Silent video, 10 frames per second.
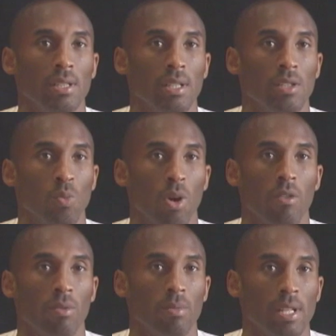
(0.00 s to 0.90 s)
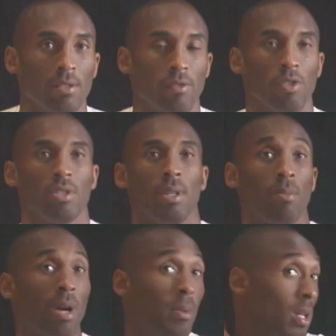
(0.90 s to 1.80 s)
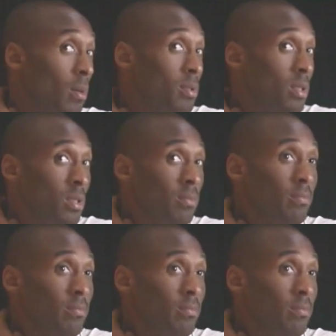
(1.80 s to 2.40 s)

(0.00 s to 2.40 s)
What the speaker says: is one of them. That's the first thing that probably comes to the